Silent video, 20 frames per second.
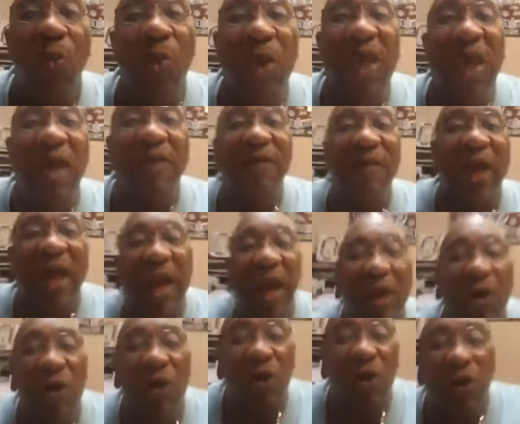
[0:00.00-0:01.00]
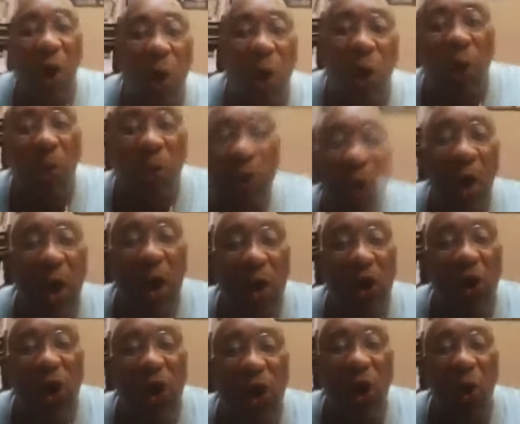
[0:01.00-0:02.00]
we have held on
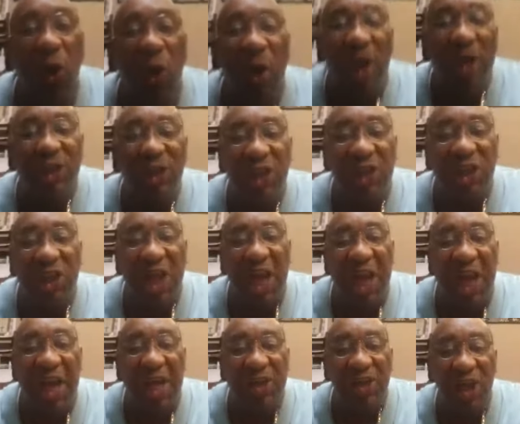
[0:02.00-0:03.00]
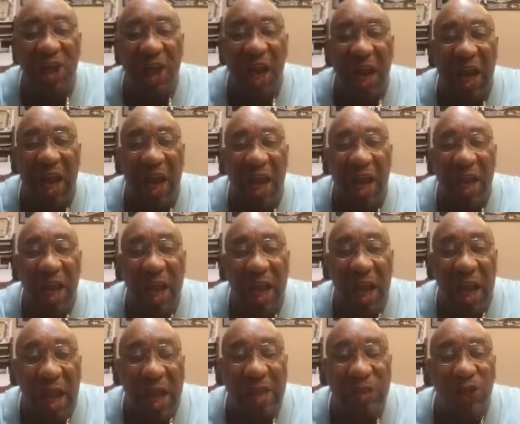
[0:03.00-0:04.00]
to your unchanging hand.
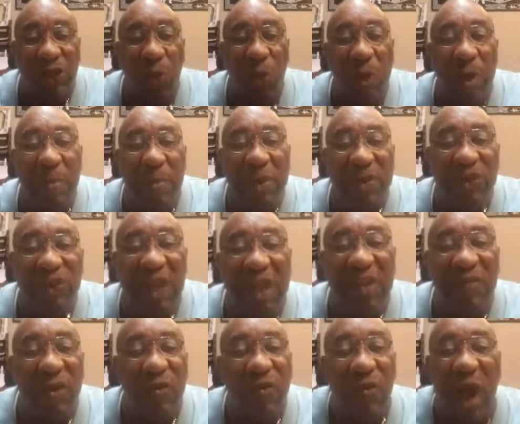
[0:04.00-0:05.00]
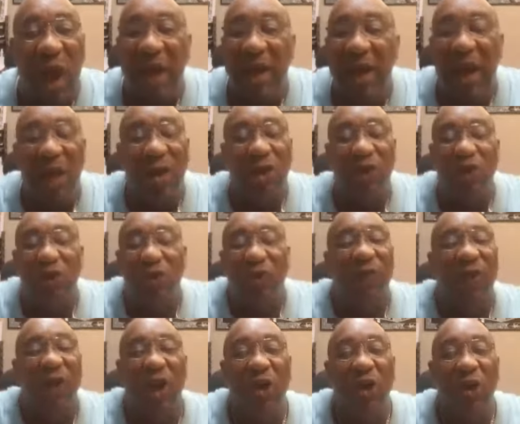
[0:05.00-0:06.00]
And so we believe it right now that you're
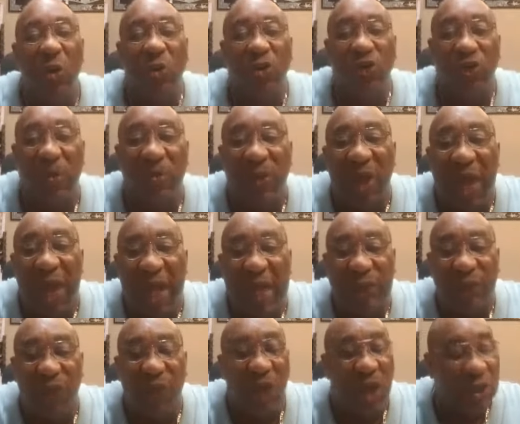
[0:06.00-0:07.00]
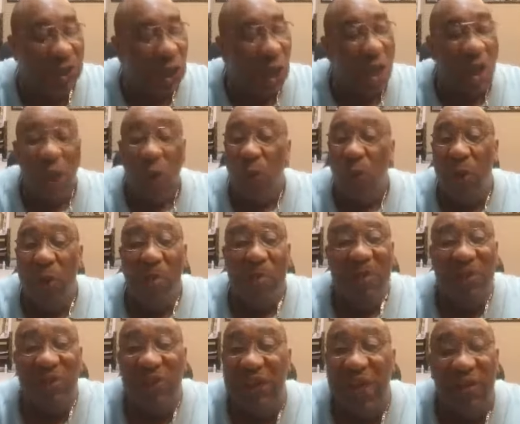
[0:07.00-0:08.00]
finna do some things for us. We
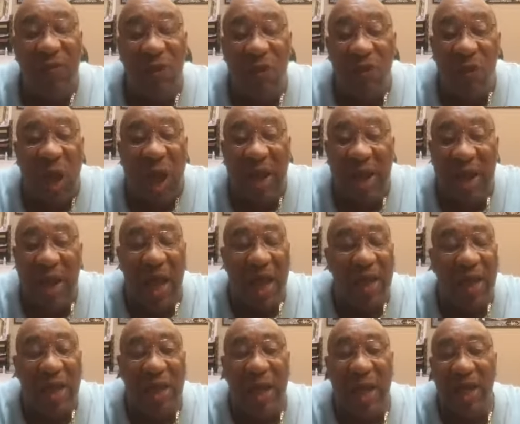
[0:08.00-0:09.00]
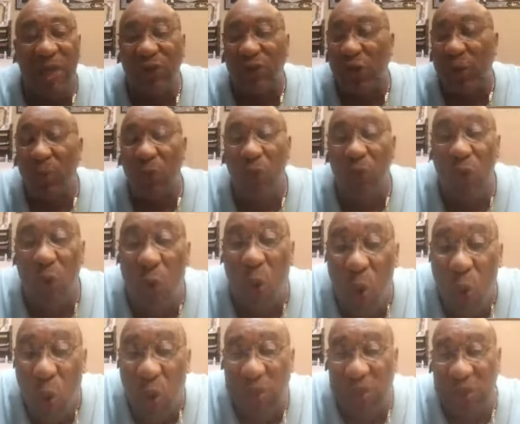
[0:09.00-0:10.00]
believe it right now that there are some
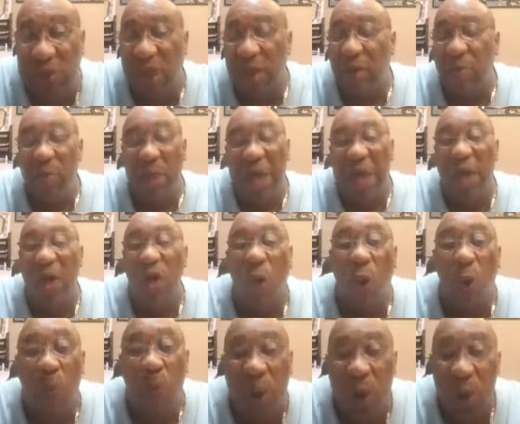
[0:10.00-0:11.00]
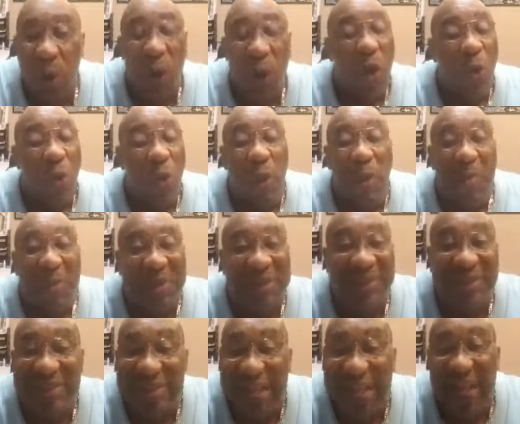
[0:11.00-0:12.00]
doors that are being opened. We're
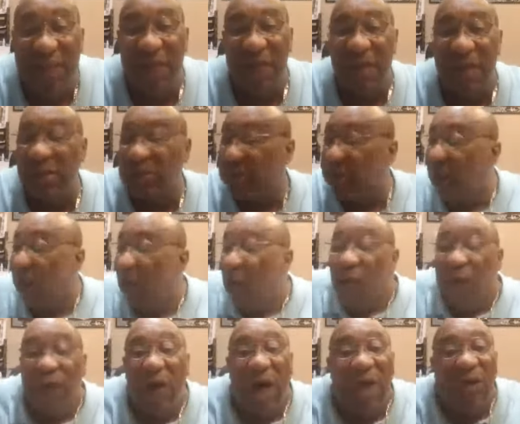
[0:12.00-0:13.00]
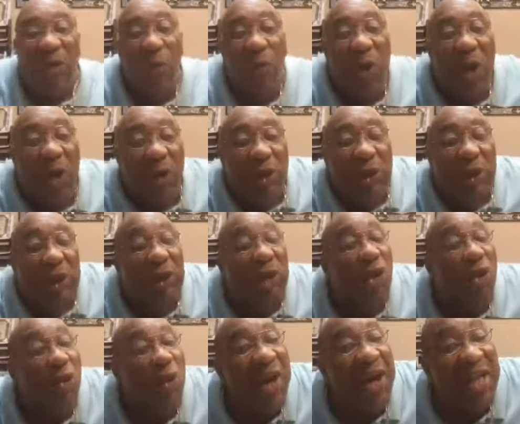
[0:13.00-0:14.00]
believing Father, we are
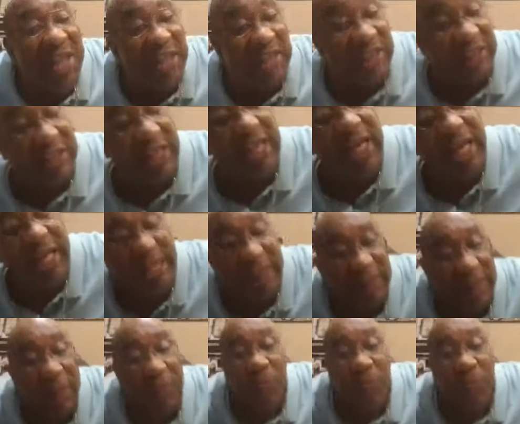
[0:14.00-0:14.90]
sowing seeds